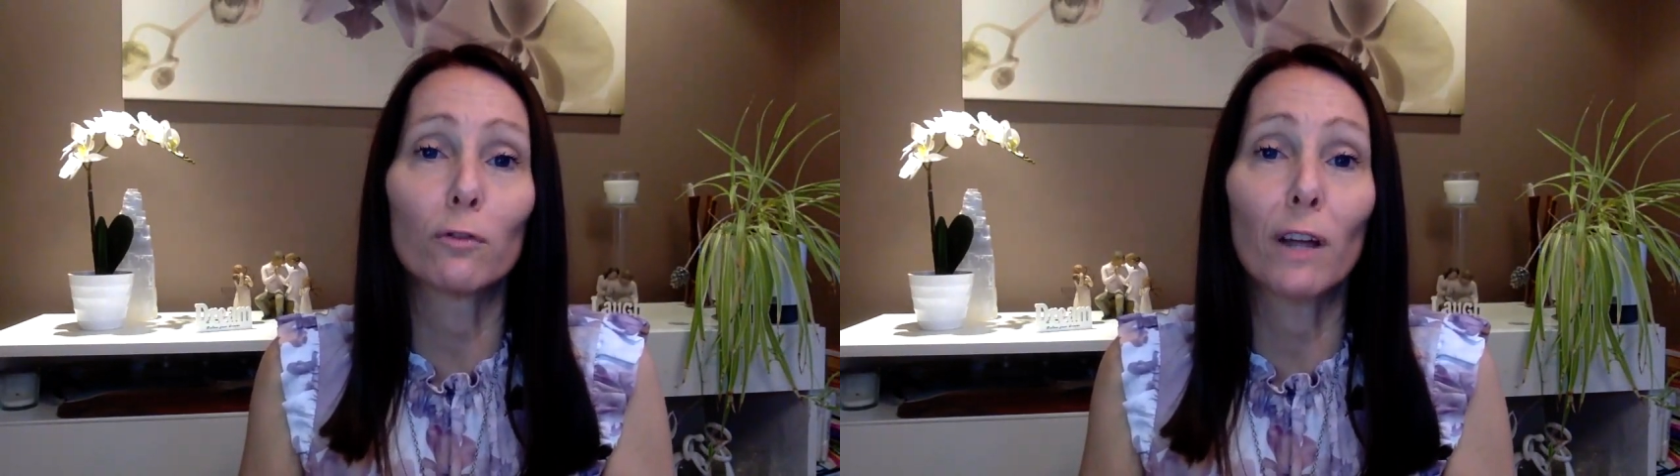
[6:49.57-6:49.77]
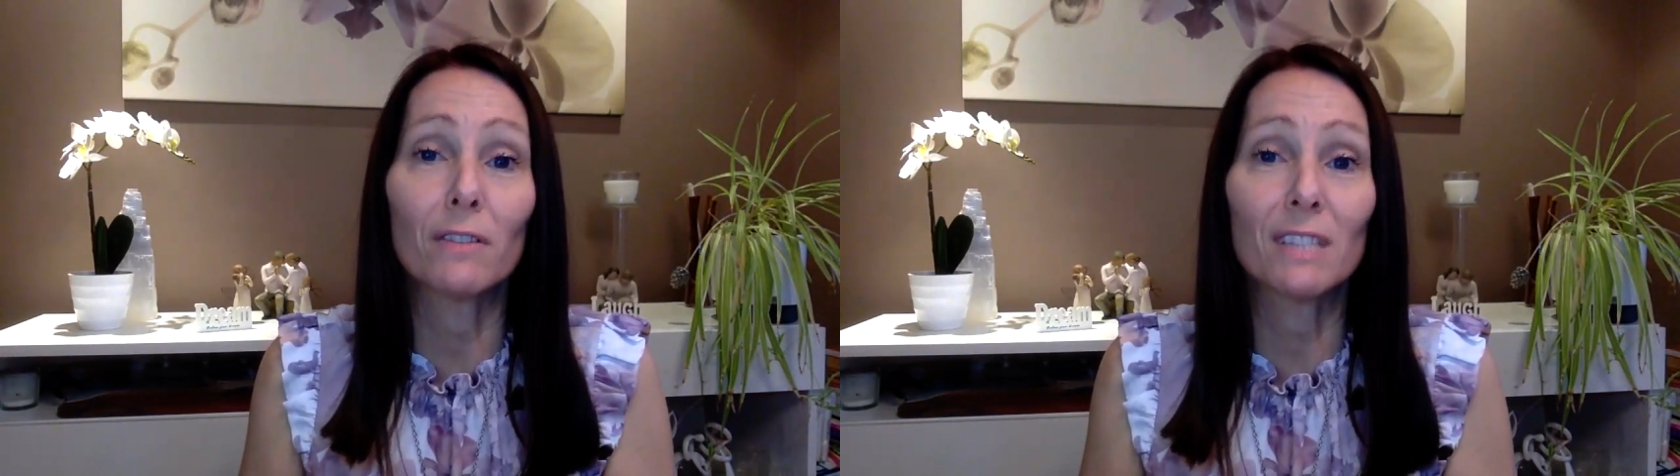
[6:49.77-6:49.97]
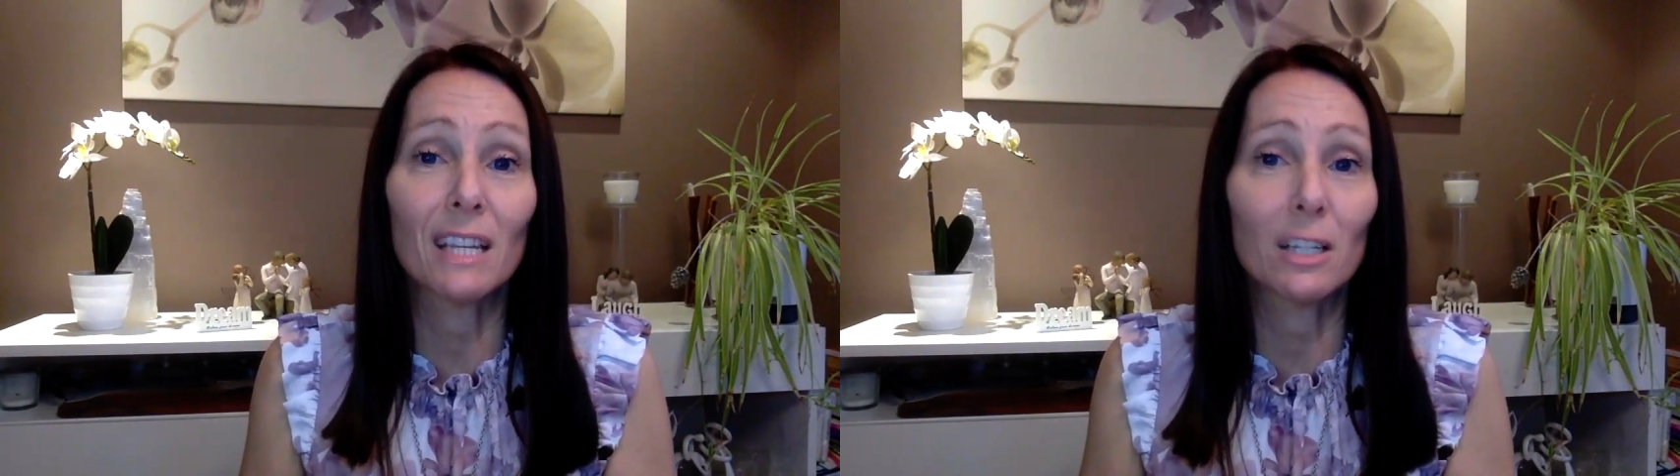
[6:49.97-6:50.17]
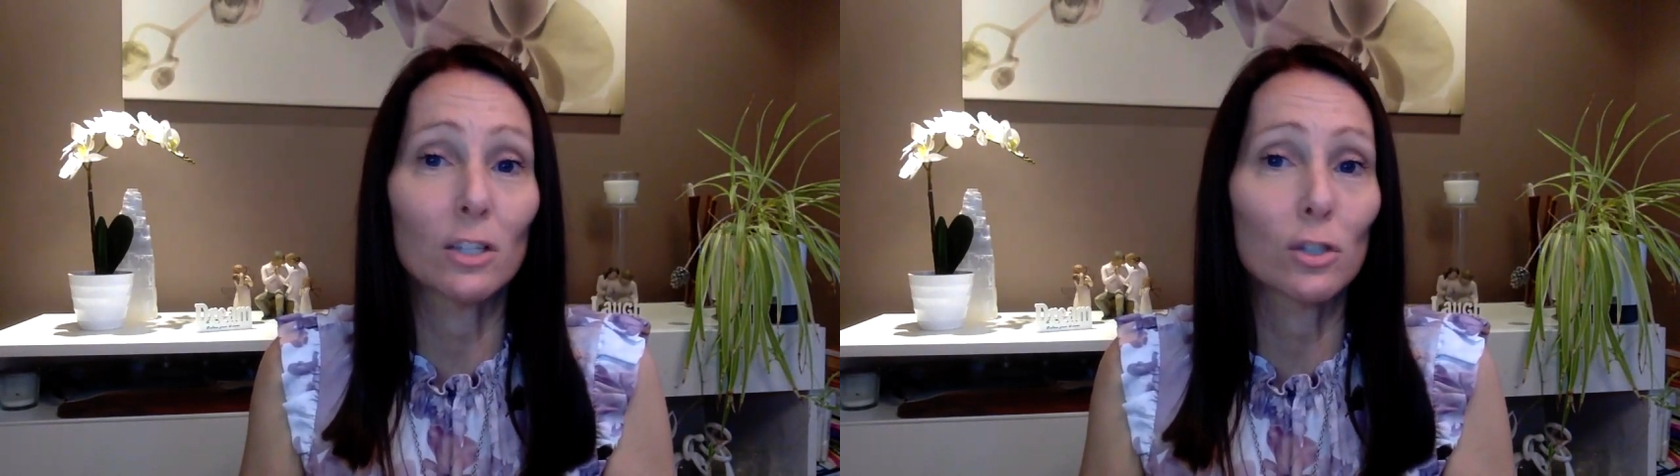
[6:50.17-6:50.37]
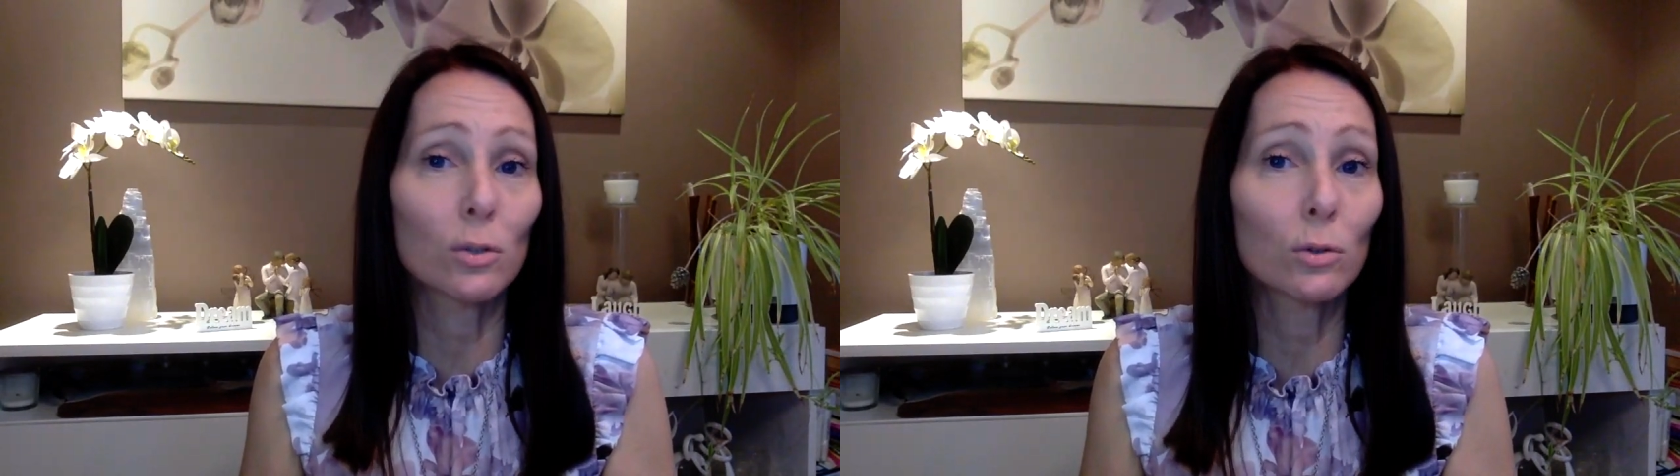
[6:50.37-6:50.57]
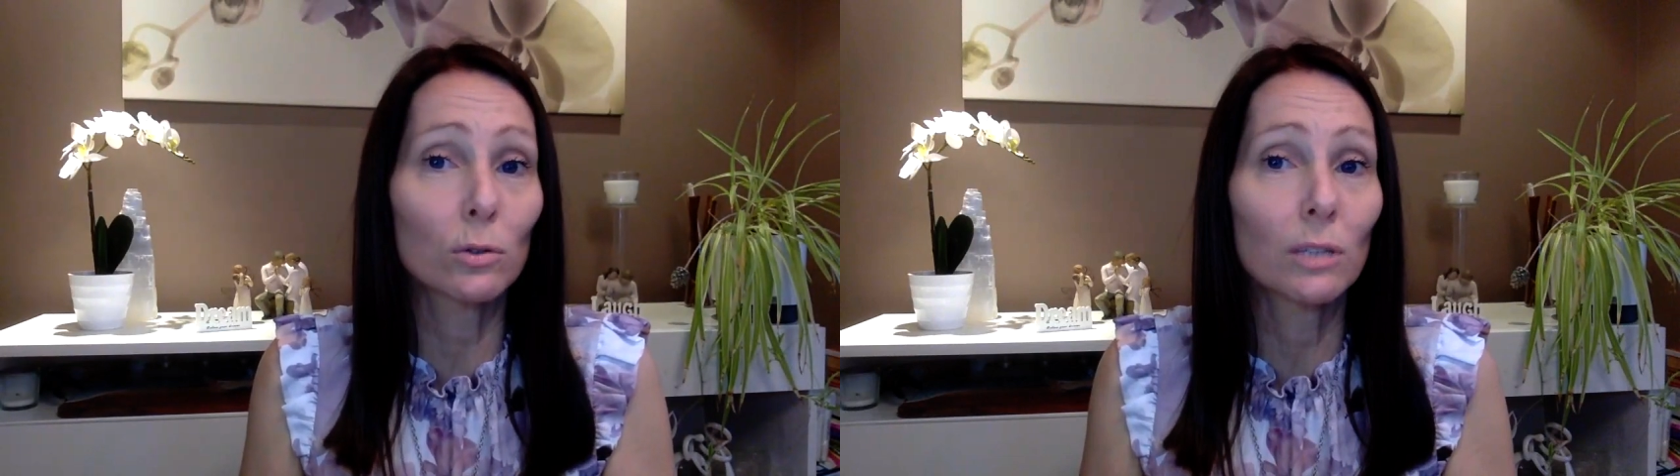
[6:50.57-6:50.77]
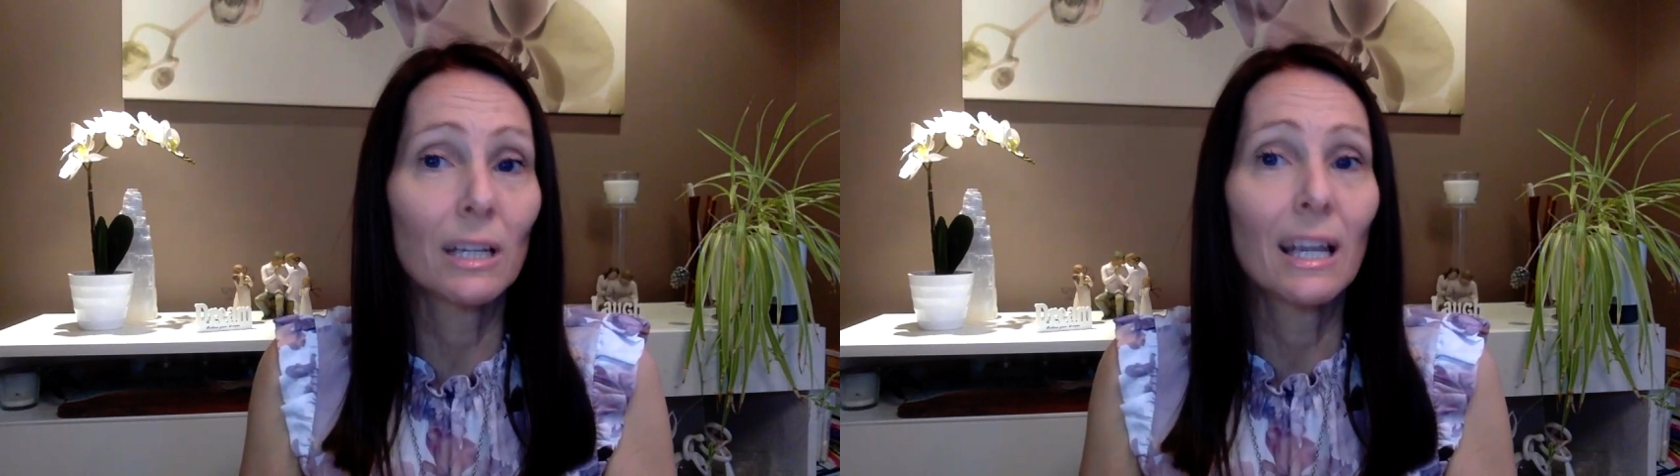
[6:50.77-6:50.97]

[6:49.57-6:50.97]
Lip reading: 5-second tool